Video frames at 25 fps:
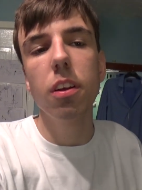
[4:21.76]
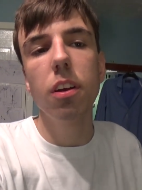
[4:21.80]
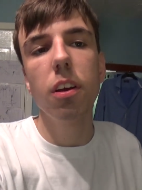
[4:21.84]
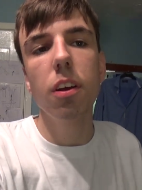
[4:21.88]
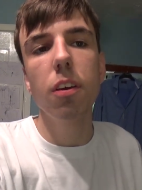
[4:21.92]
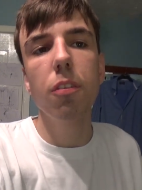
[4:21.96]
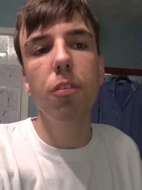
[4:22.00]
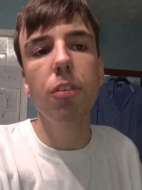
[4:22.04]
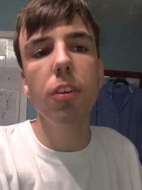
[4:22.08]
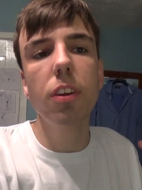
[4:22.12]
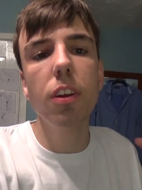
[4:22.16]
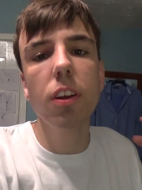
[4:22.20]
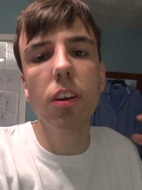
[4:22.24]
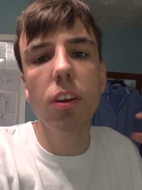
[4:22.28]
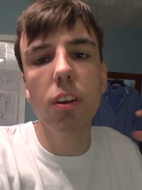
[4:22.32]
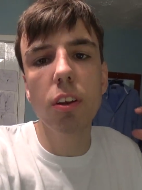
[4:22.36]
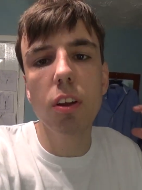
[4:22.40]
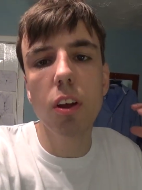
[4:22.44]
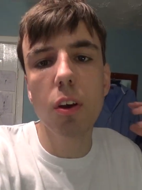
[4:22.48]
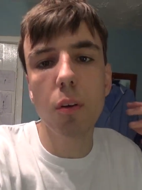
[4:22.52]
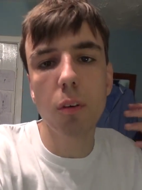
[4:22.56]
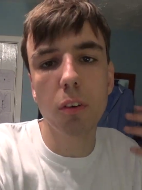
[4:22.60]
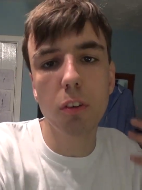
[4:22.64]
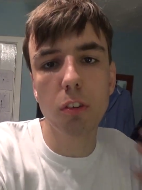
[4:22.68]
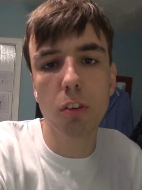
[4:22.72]
If you didn't
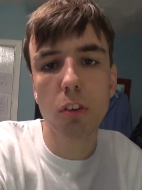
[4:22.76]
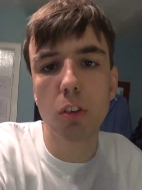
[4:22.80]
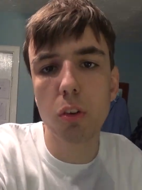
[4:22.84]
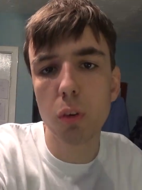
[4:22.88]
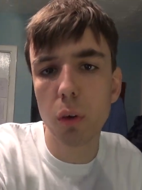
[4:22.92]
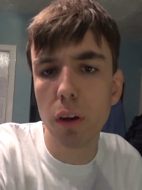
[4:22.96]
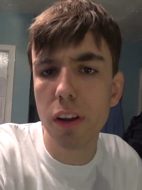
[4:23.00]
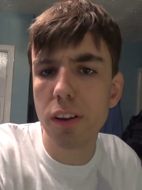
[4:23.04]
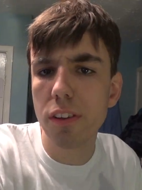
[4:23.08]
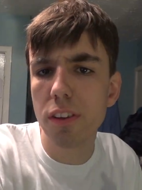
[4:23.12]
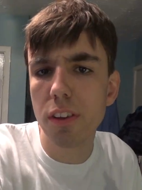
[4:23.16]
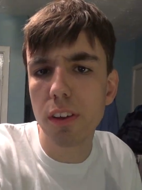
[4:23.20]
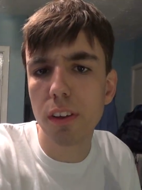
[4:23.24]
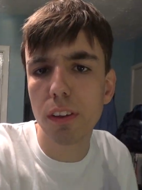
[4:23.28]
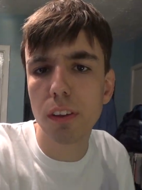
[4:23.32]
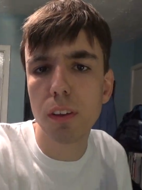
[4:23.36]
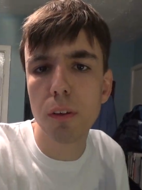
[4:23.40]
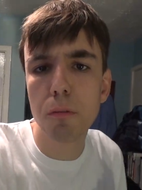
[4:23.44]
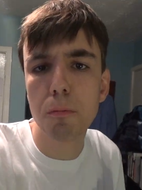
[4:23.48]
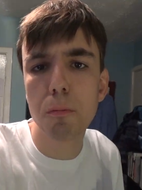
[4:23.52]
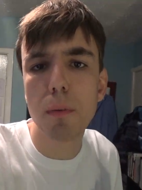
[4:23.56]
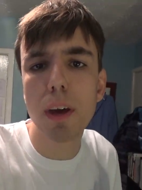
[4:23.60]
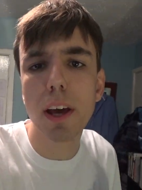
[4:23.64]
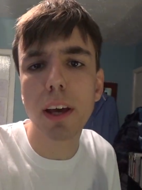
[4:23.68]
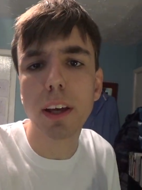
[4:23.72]
know, it's the 20th
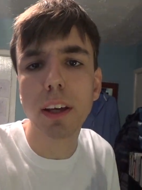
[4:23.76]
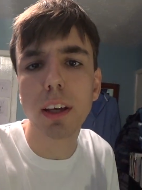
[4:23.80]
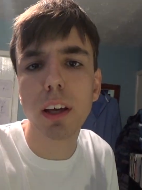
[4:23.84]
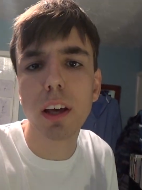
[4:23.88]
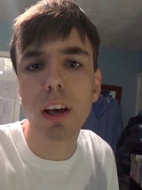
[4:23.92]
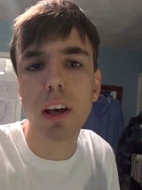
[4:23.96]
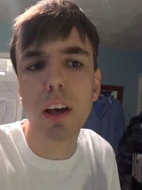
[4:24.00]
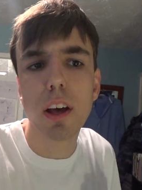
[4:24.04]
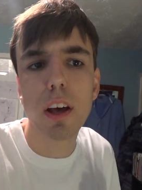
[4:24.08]
of May.